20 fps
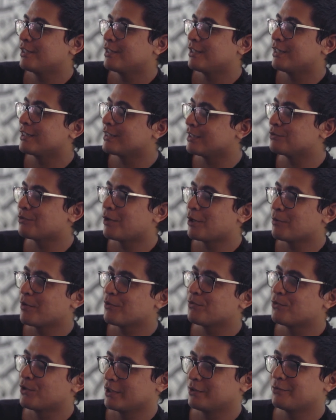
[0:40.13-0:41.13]
Like, this is one of my
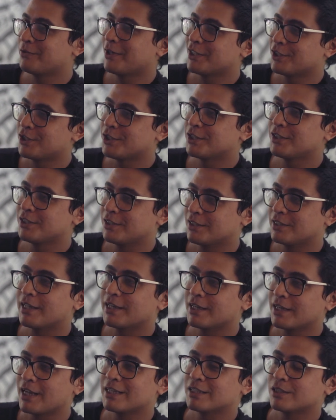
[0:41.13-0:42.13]
first ventures,
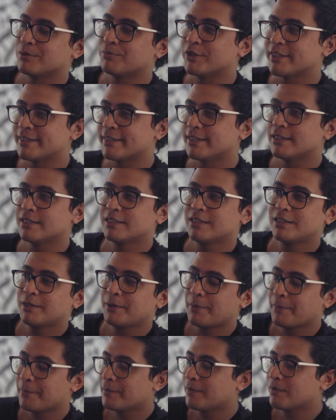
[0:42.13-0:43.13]
like, as a business.
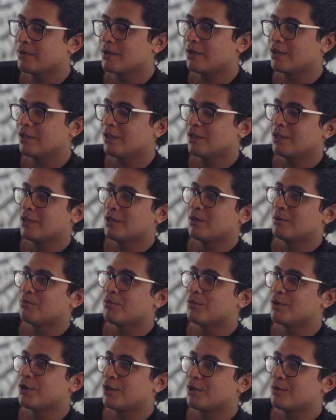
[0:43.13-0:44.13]

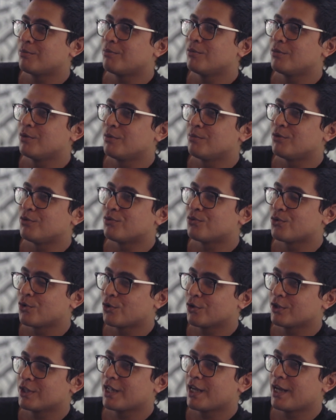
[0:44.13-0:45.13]
But
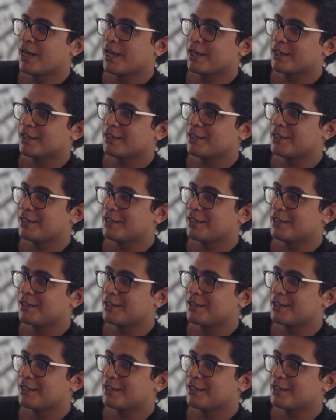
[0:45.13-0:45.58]
before that...